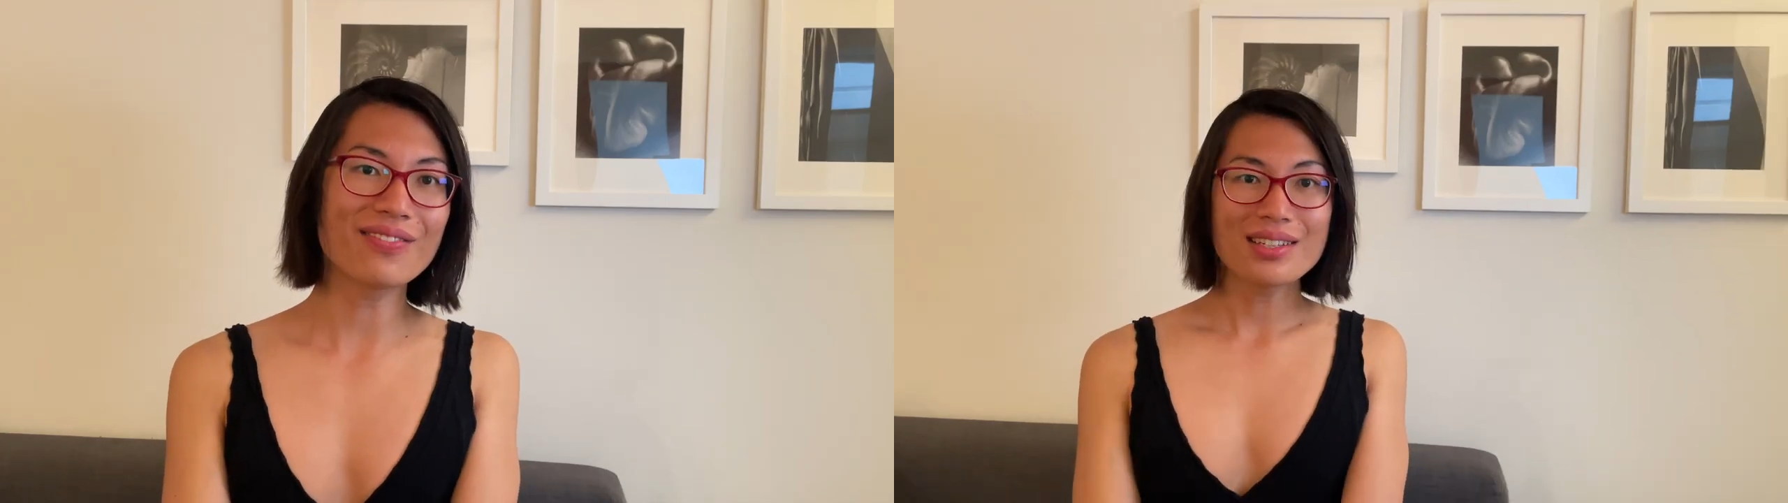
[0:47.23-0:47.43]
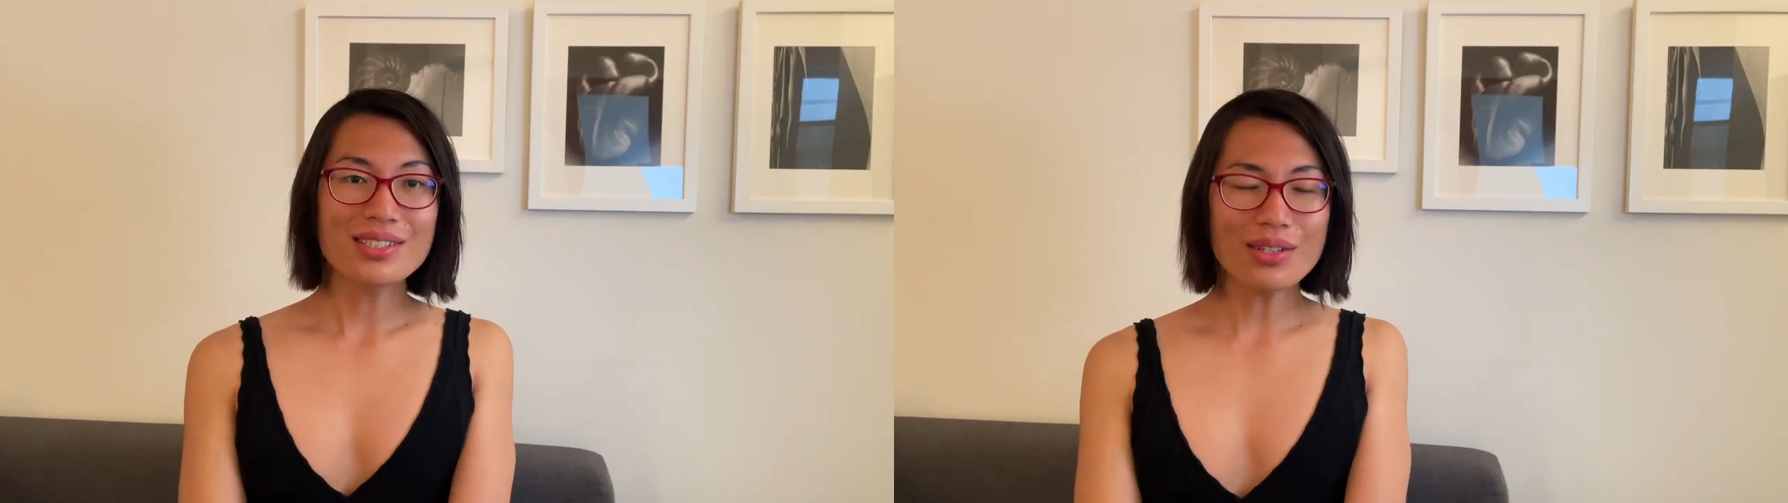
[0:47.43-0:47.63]

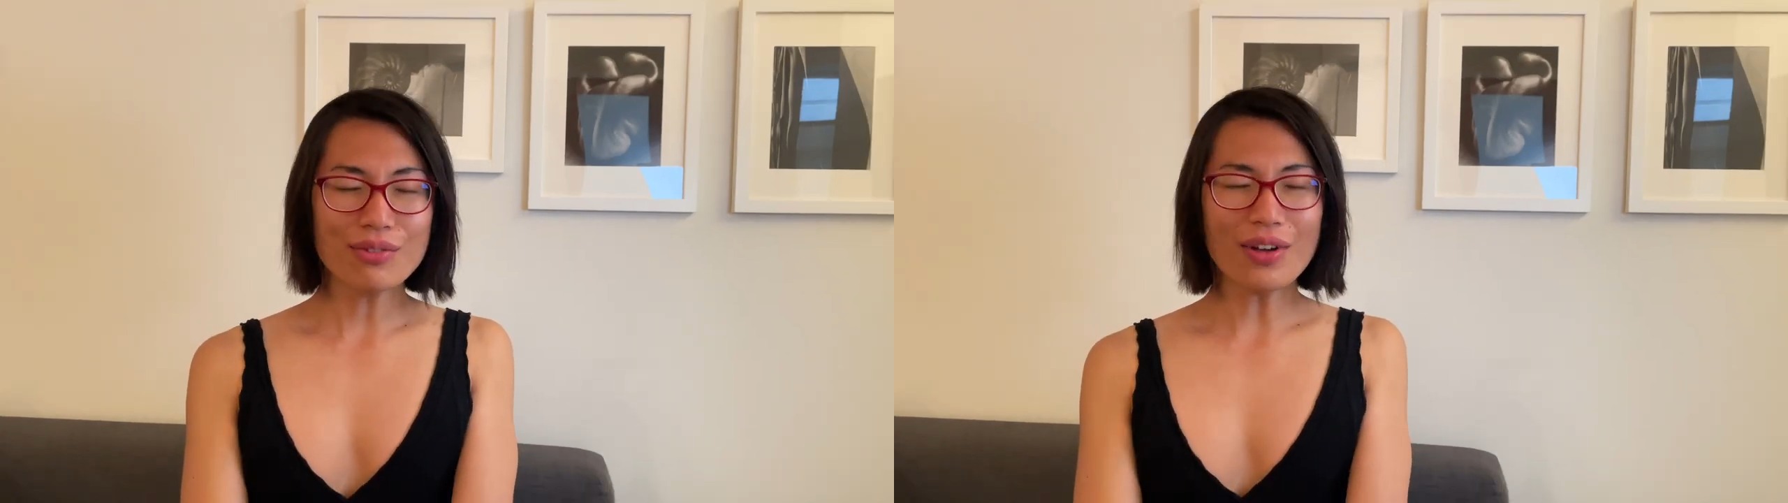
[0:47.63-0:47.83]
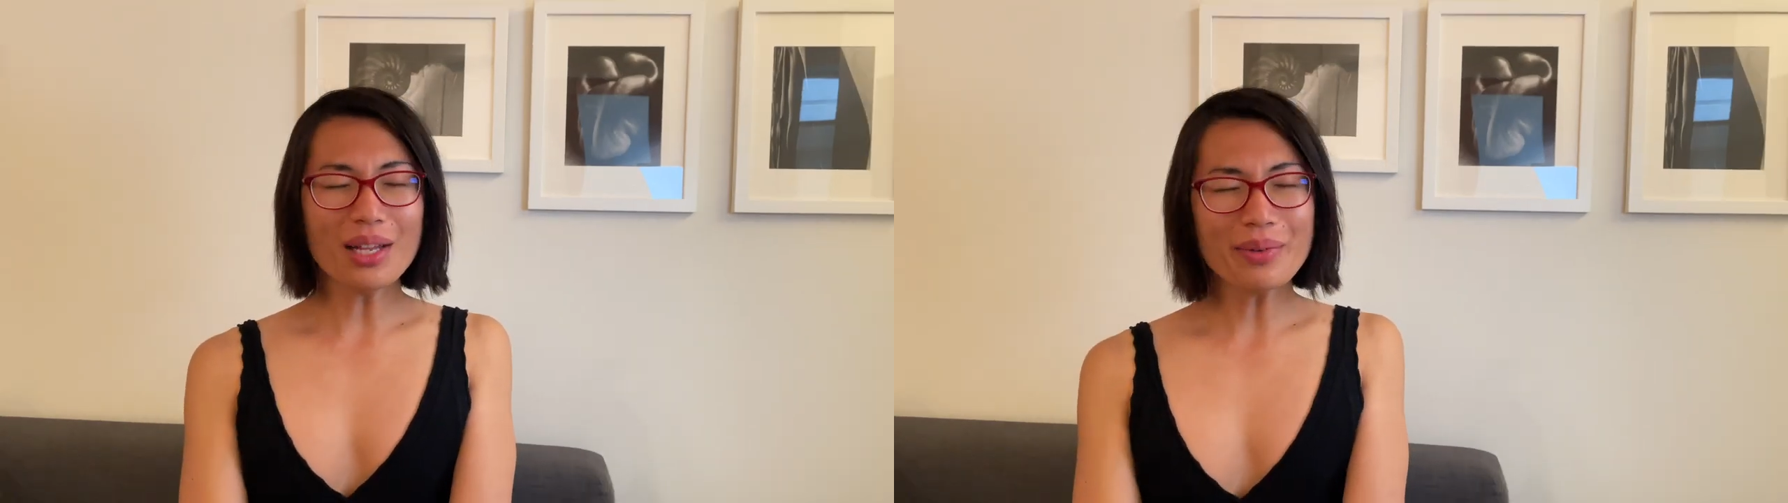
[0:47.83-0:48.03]
So the
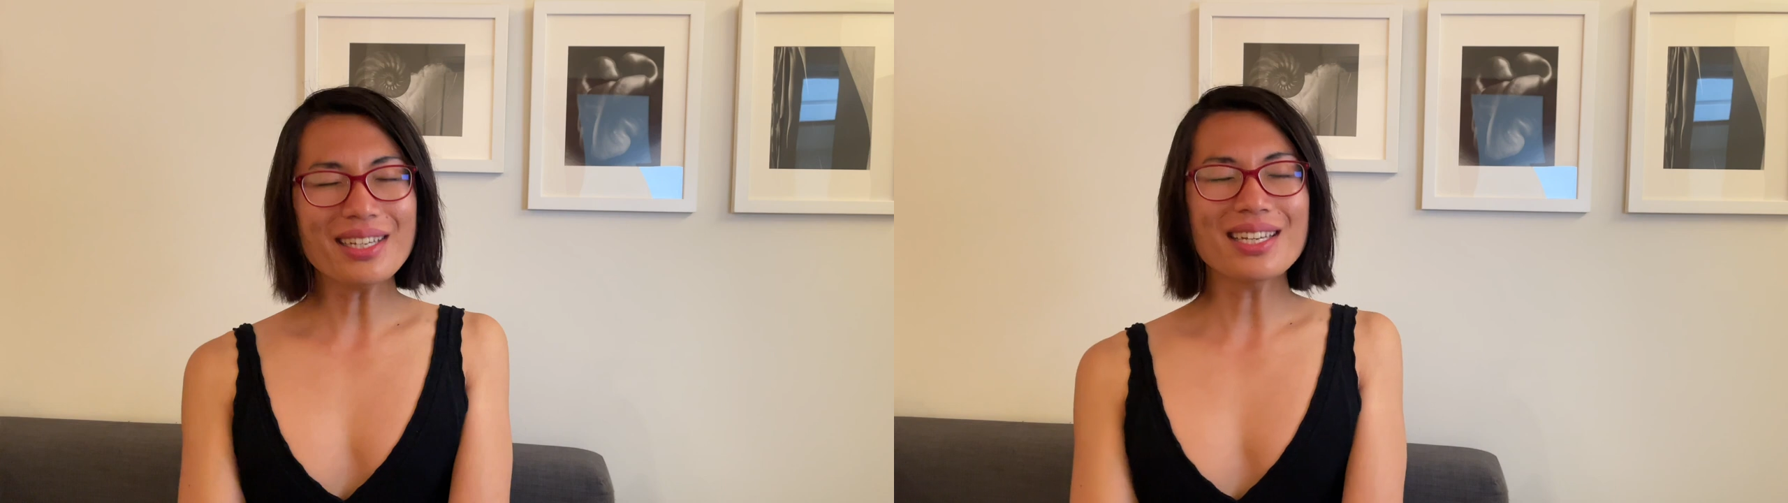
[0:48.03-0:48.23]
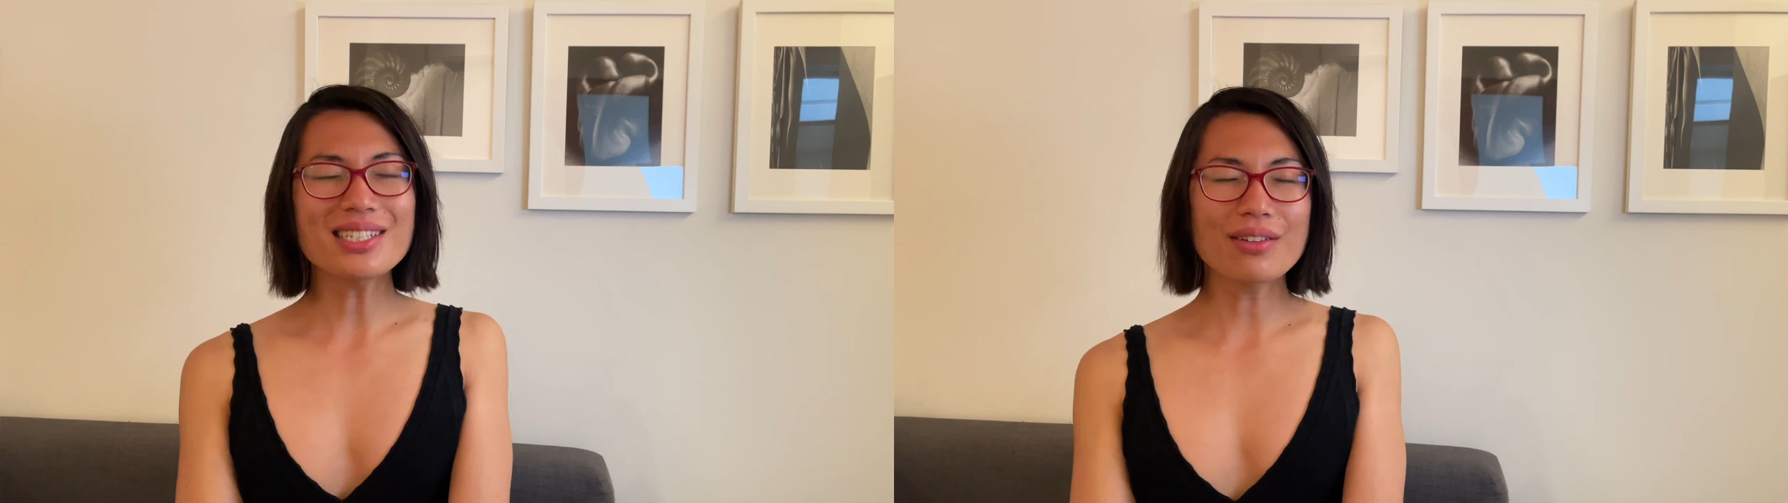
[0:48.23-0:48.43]
following
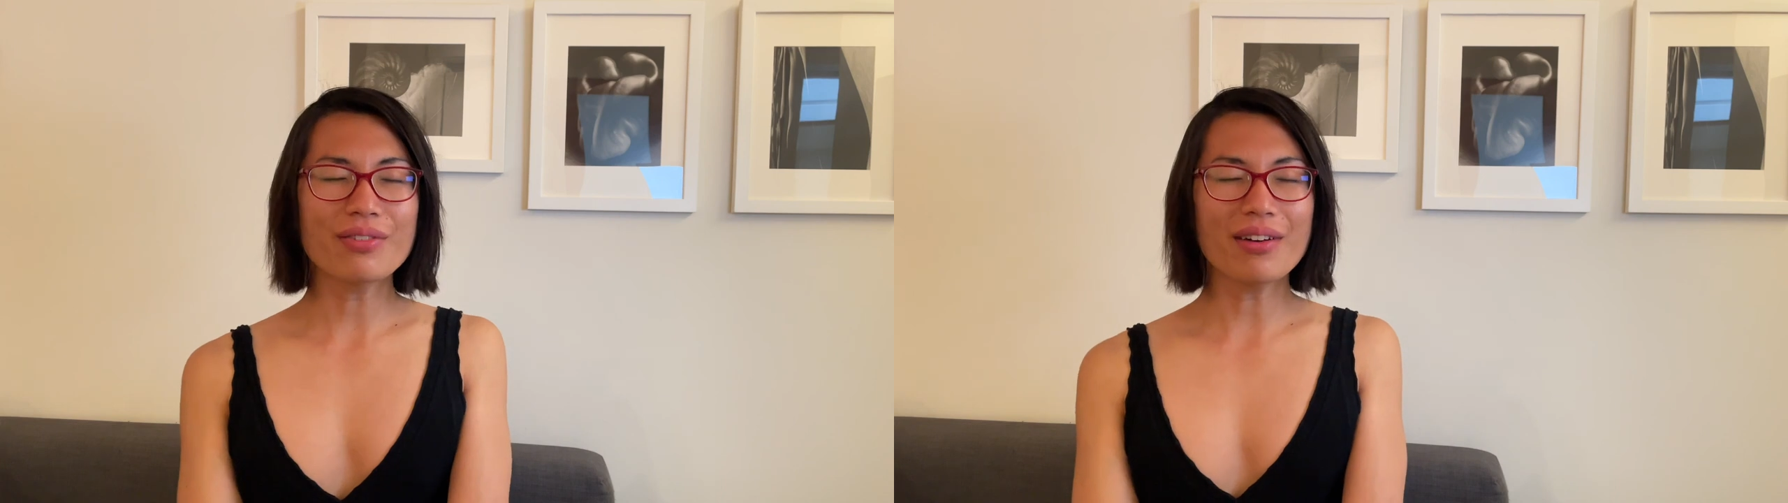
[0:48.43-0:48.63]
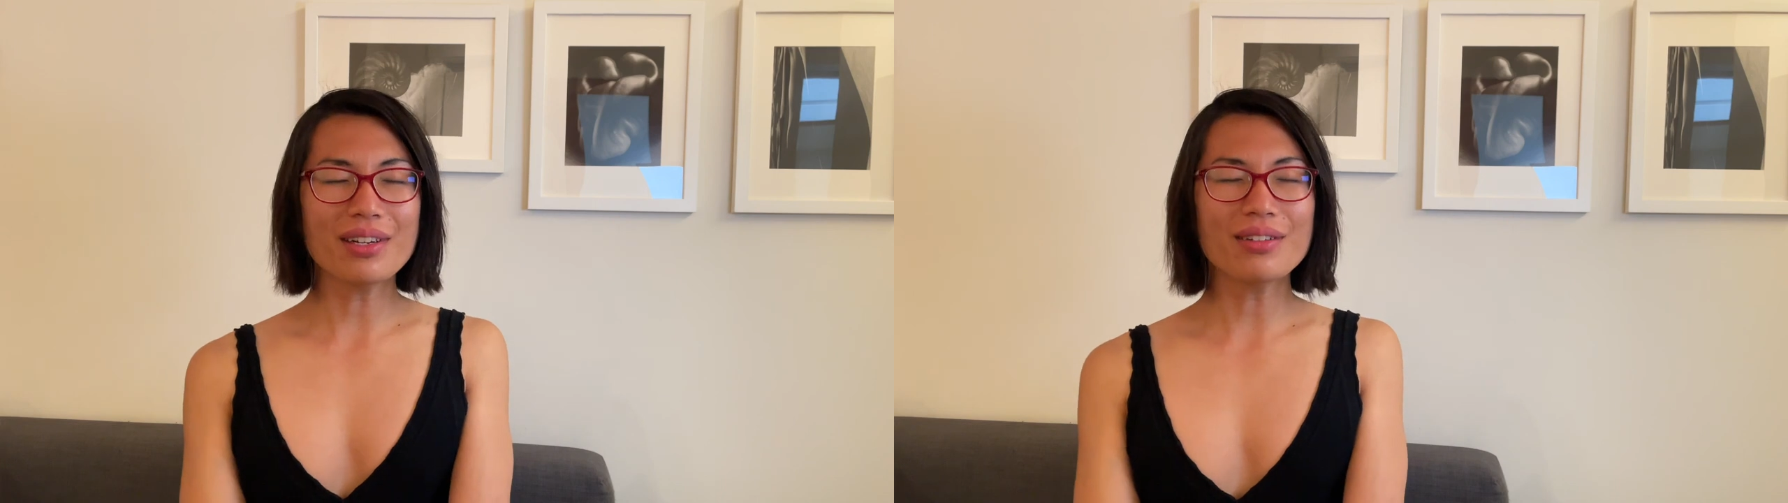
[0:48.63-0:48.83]
is a
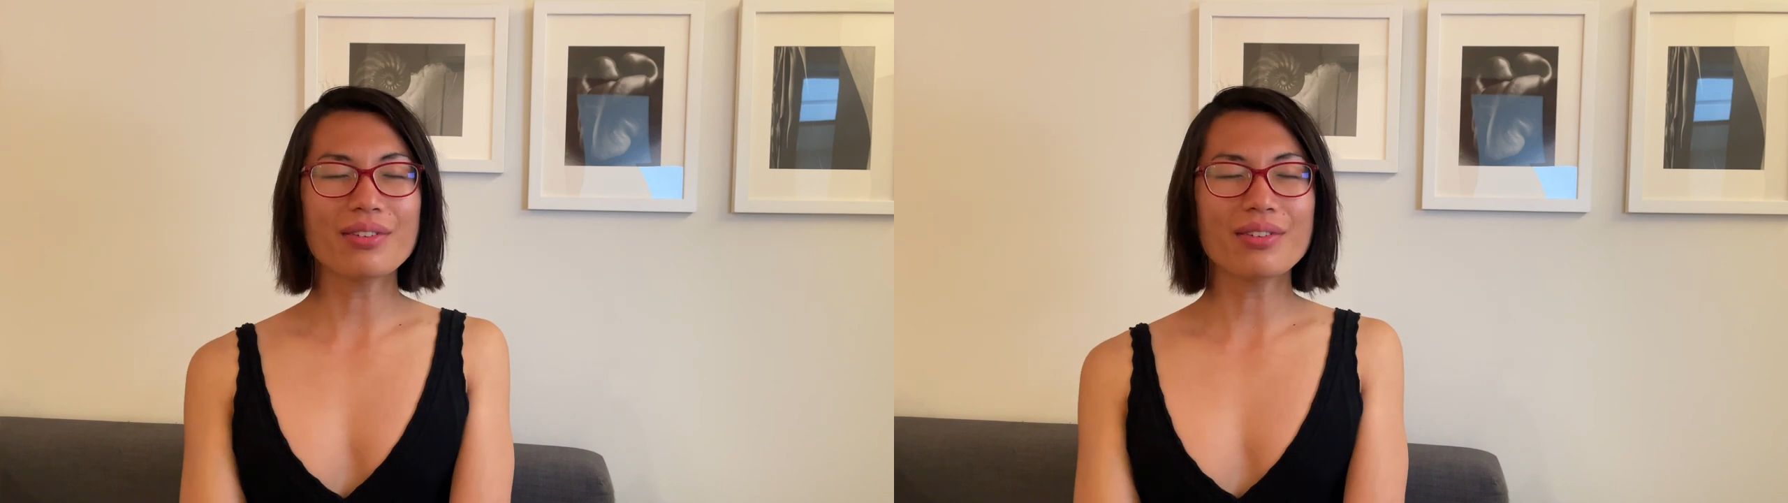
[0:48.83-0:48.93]
very,